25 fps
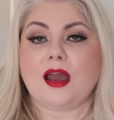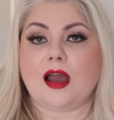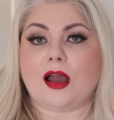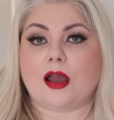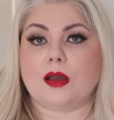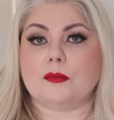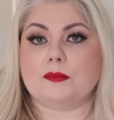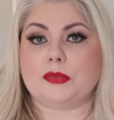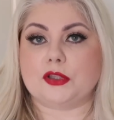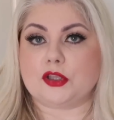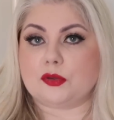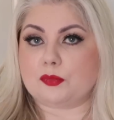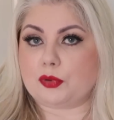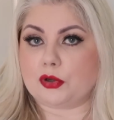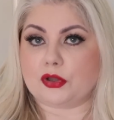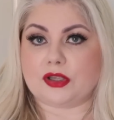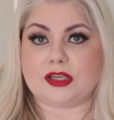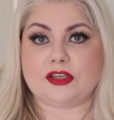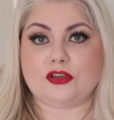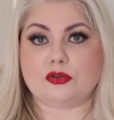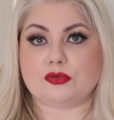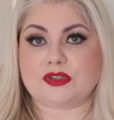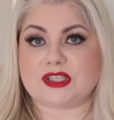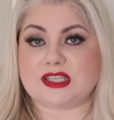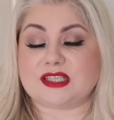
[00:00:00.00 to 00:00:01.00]
but you put
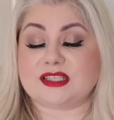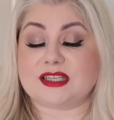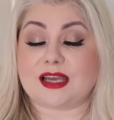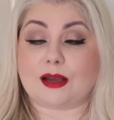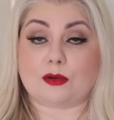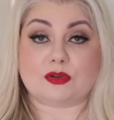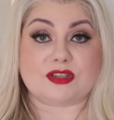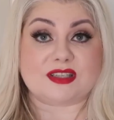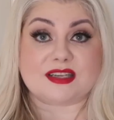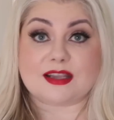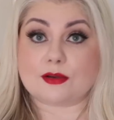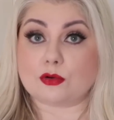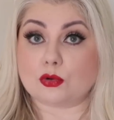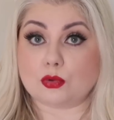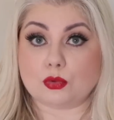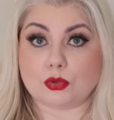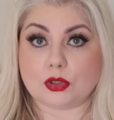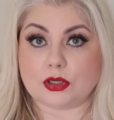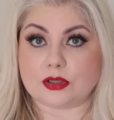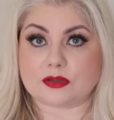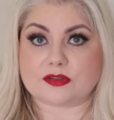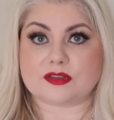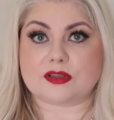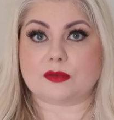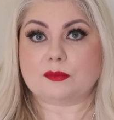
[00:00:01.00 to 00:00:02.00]
in your details and it all
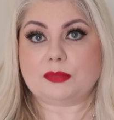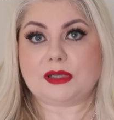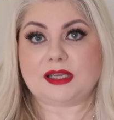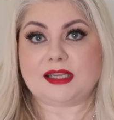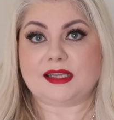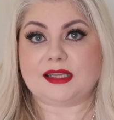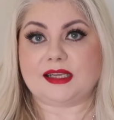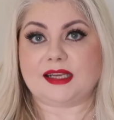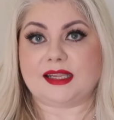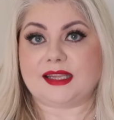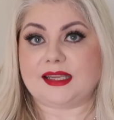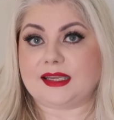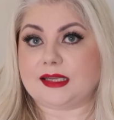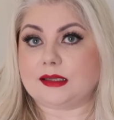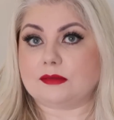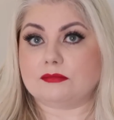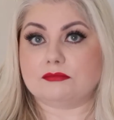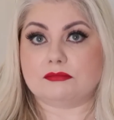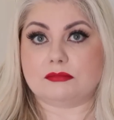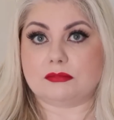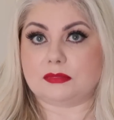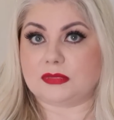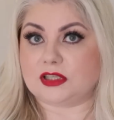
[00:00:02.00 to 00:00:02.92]
looks completely